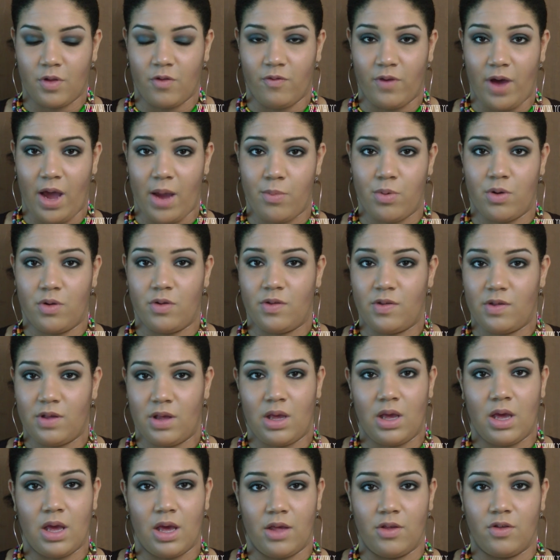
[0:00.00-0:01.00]

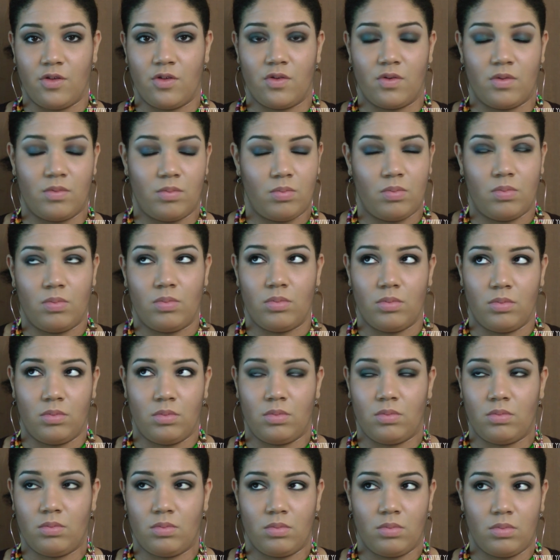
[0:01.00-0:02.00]
vibrancy is
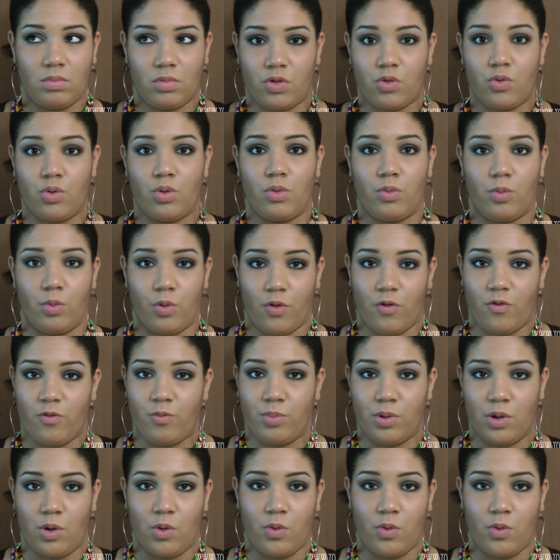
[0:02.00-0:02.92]
through the roof,